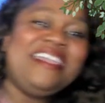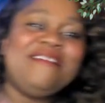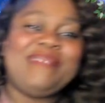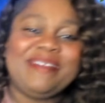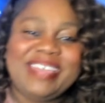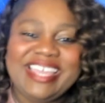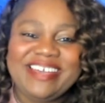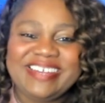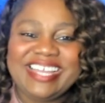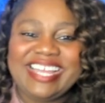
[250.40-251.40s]
Baby
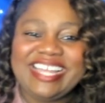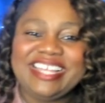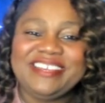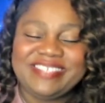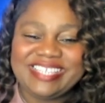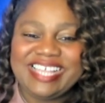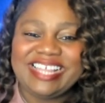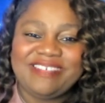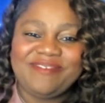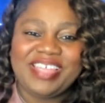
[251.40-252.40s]
Yoda, you'll see
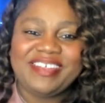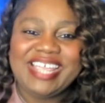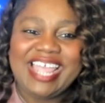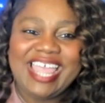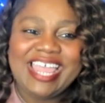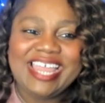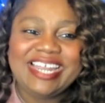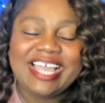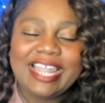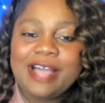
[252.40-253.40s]
at the very end.
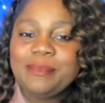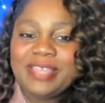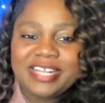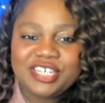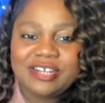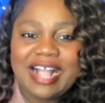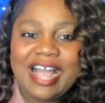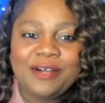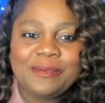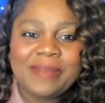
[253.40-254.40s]
The clown picture,
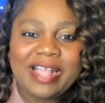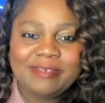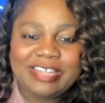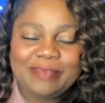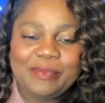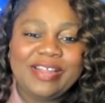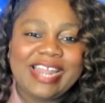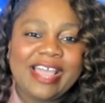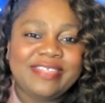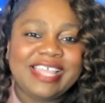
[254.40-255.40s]
I'll probably point
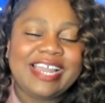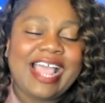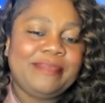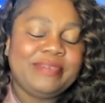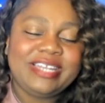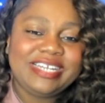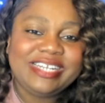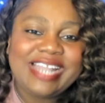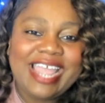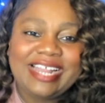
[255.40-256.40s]
out that I put it
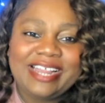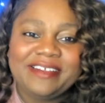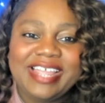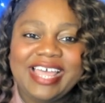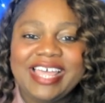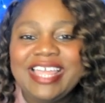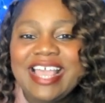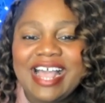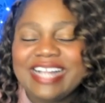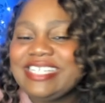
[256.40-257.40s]
in that area.
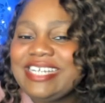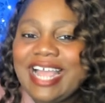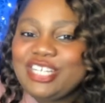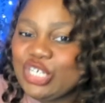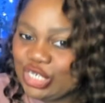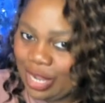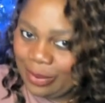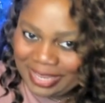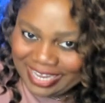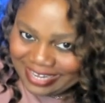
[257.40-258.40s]
I did not
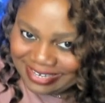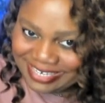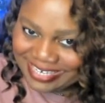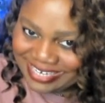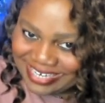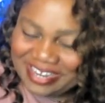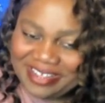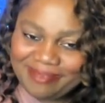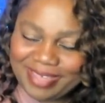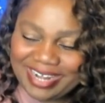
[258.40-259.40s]
show it,
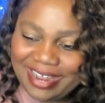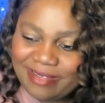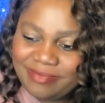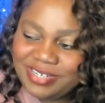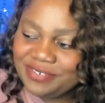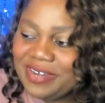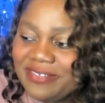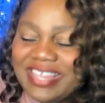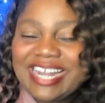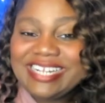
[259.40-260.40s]
but do you
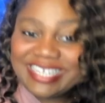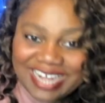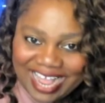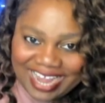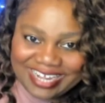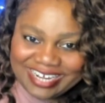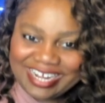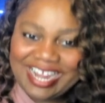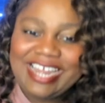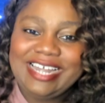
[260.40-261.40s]
know that I did hide
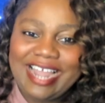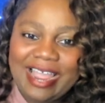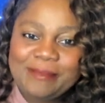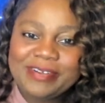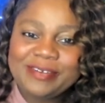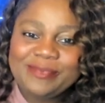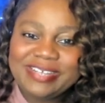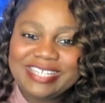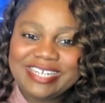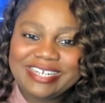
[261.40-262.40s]
it, and Kyber
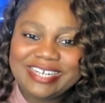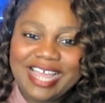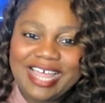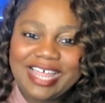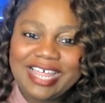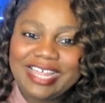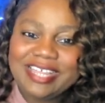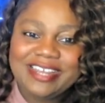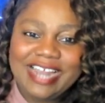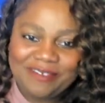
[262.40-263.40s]

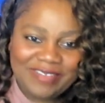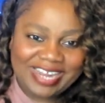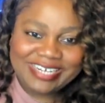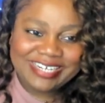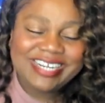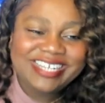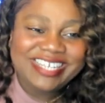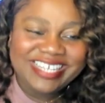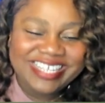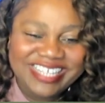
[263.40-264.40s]
could not find
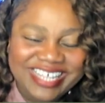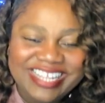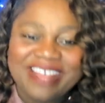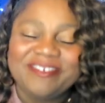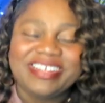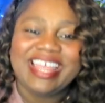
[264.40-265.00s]
it. They were